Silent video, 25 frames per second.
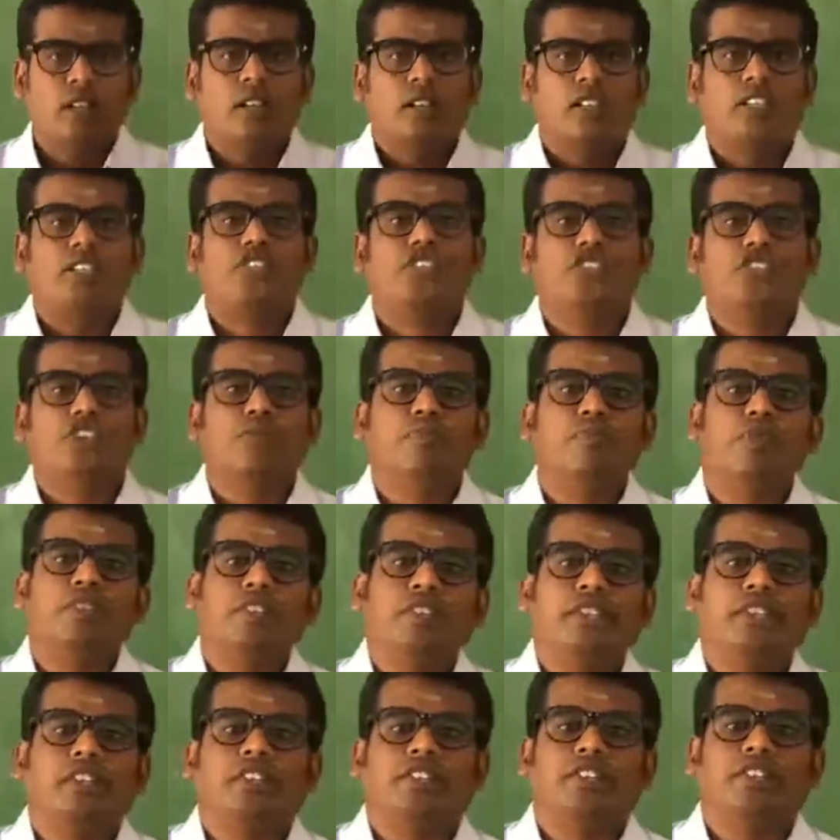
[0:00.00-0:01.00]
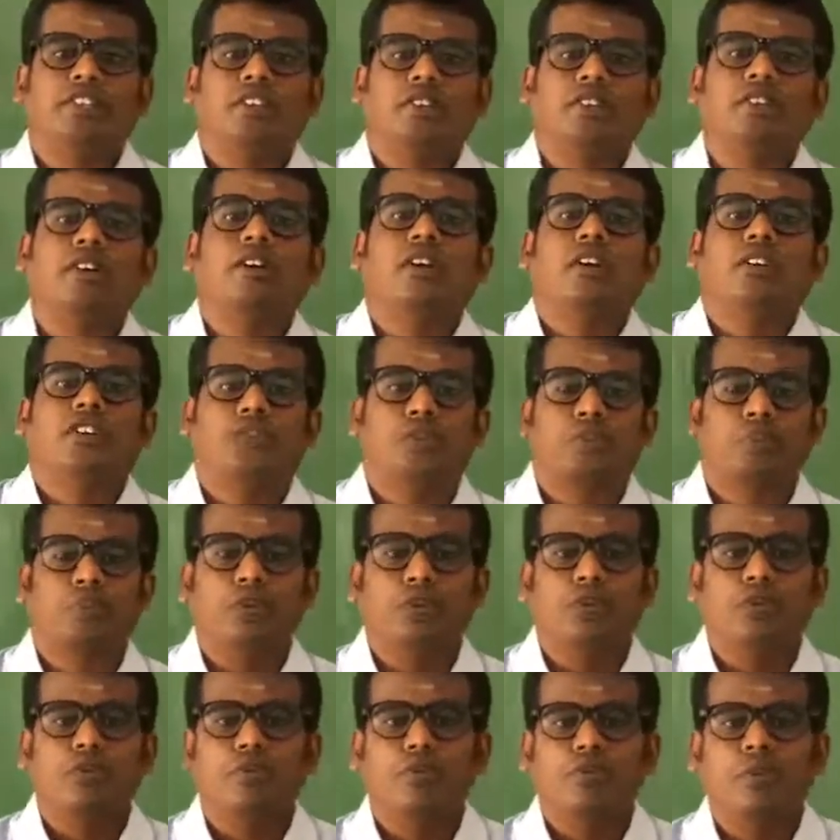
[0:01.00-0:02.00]
germ cells,
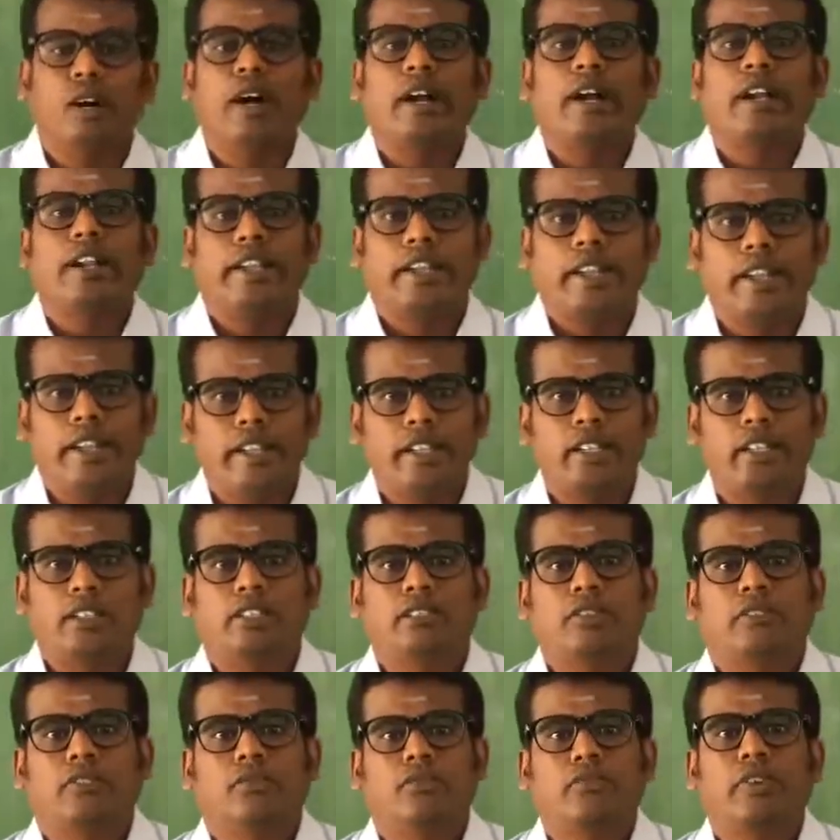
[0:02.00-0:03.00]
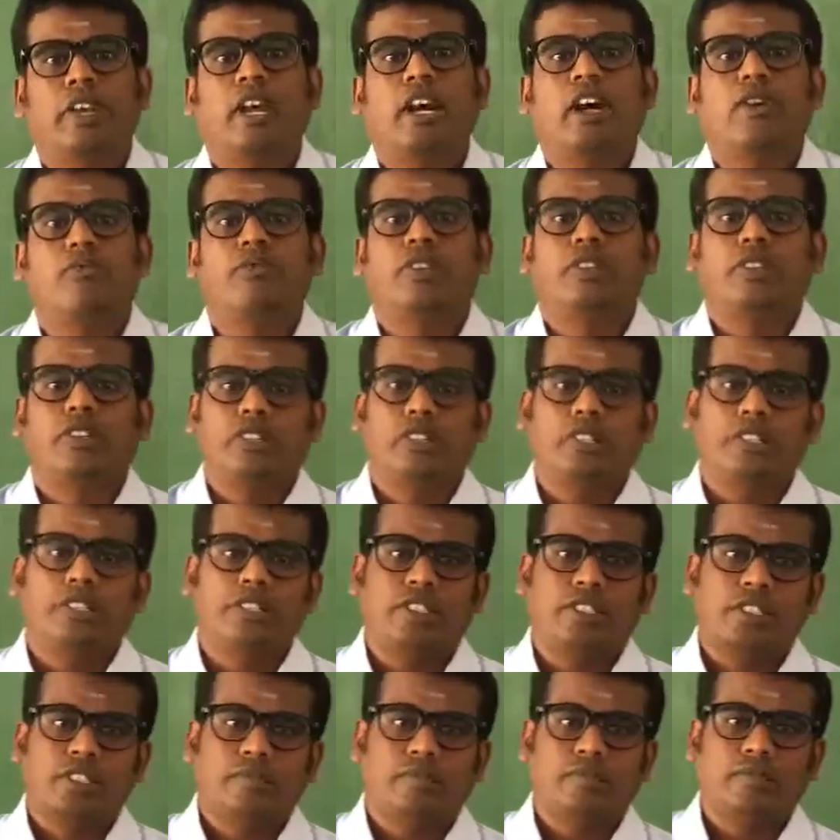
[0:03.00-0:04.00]
sperm and egg we have discussed.